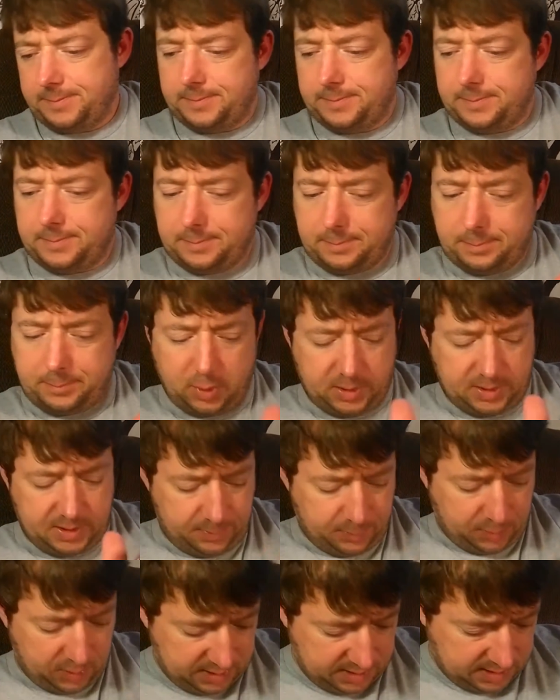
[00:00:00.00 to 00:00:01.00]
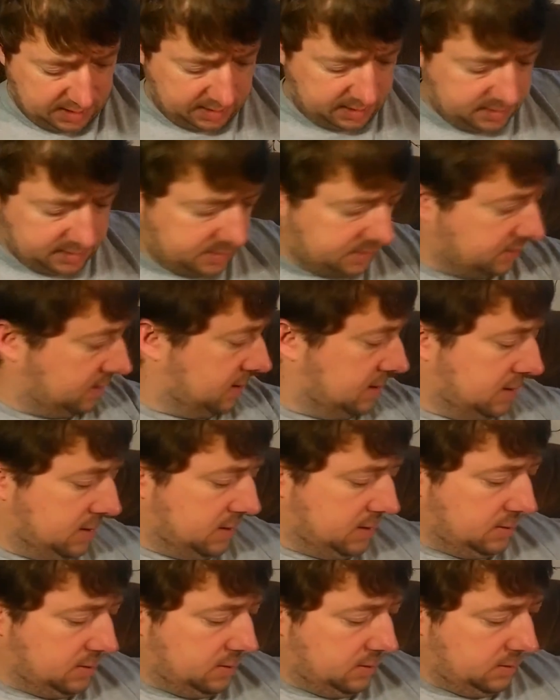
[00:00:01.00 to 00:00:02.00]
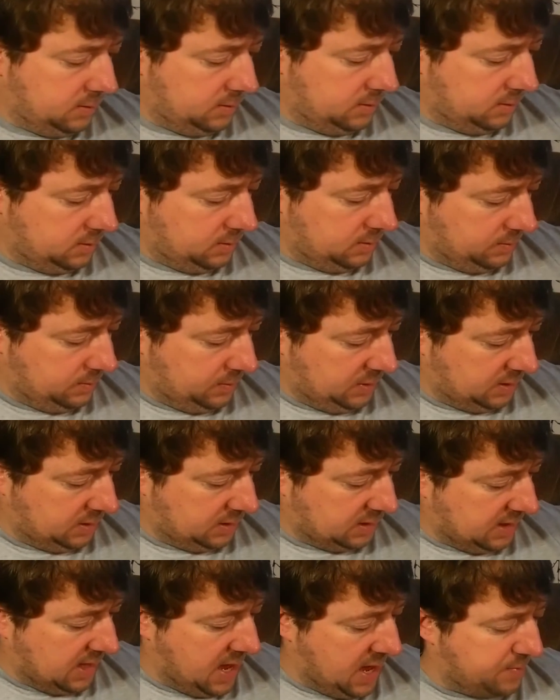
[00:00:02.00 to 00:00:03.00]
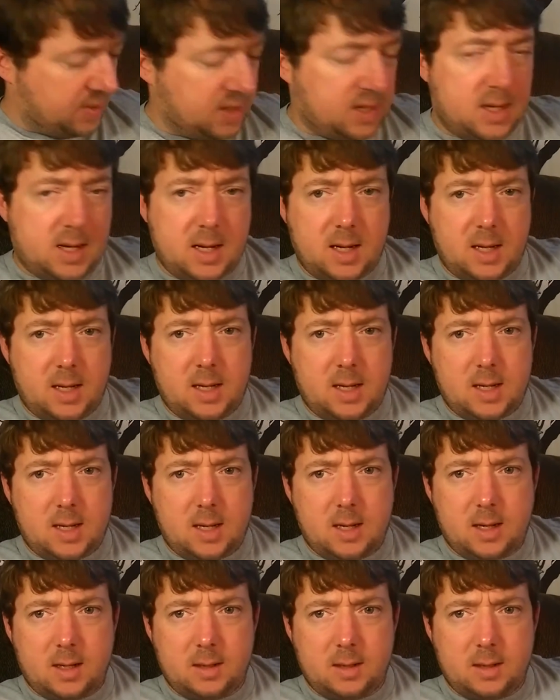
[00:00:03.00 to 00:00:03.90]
pretty nice. I'm gonna slap a